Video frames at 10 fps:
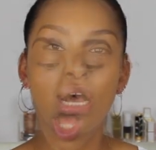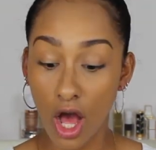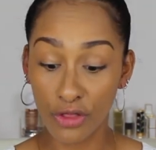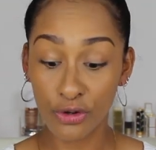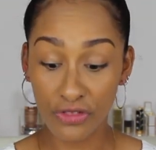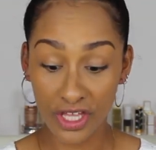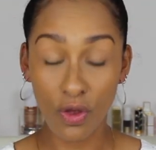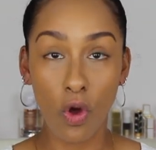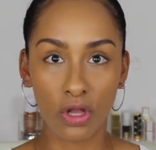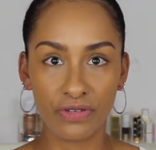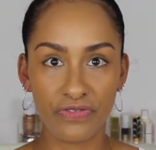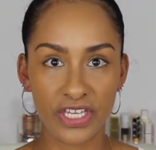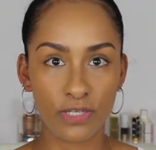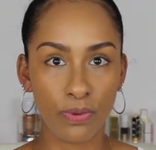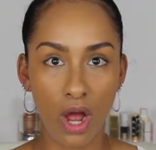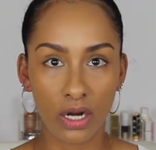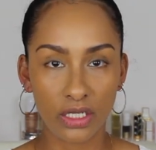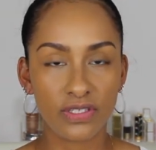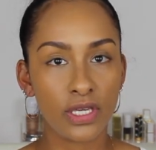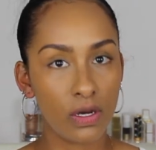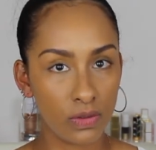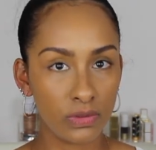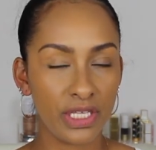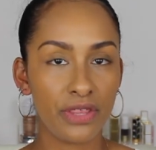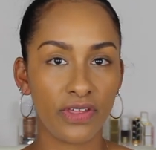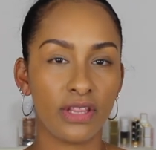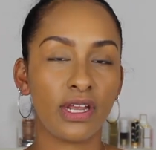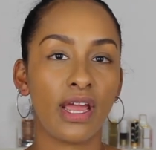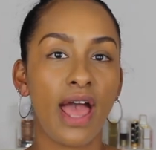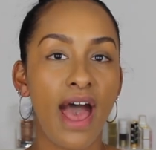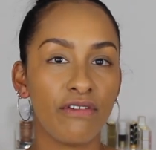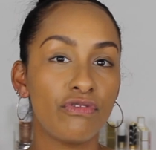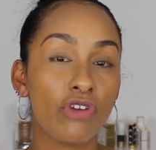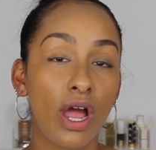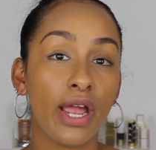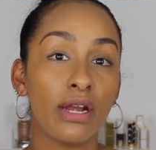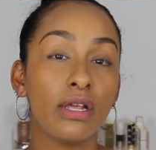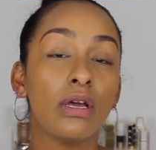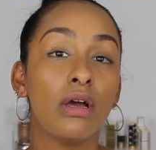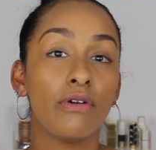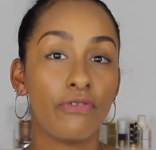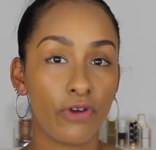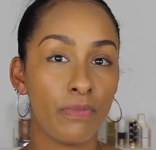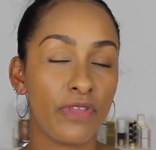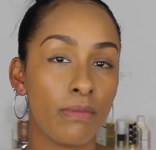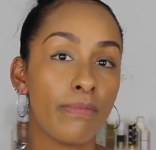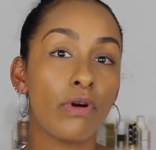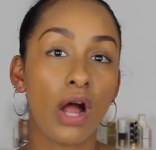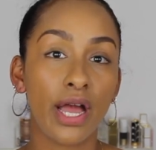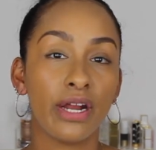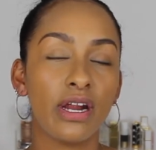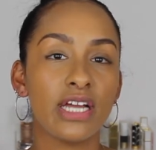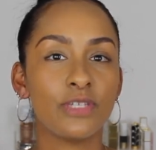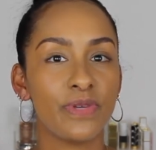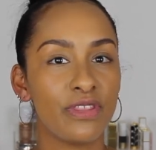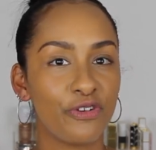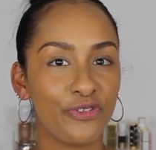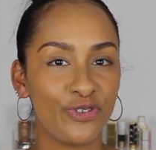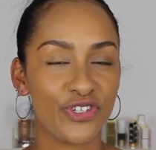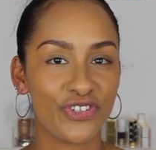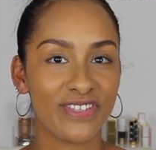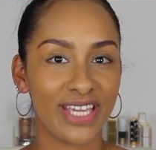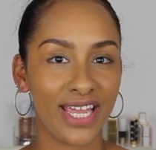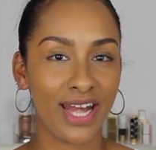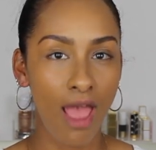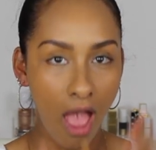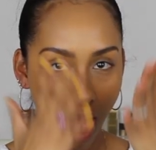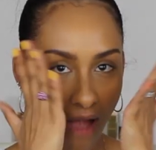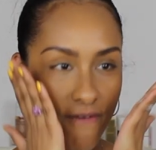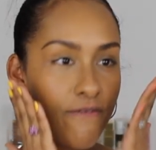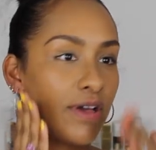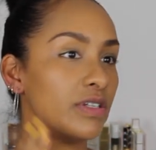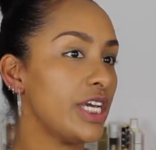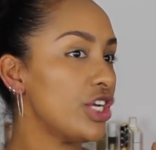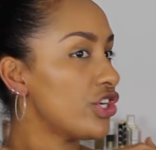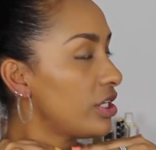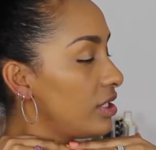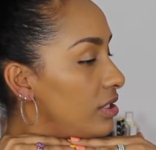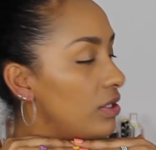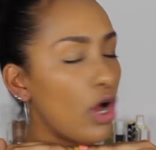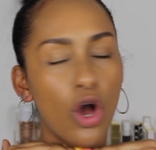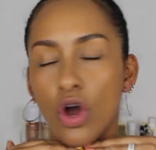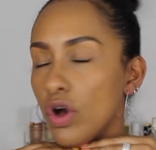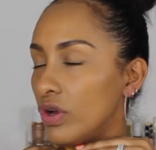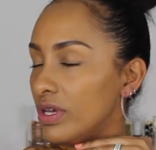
Other than all of these products, the only thing that I have tried from them prior has been their Future Skin Foundation. Oh,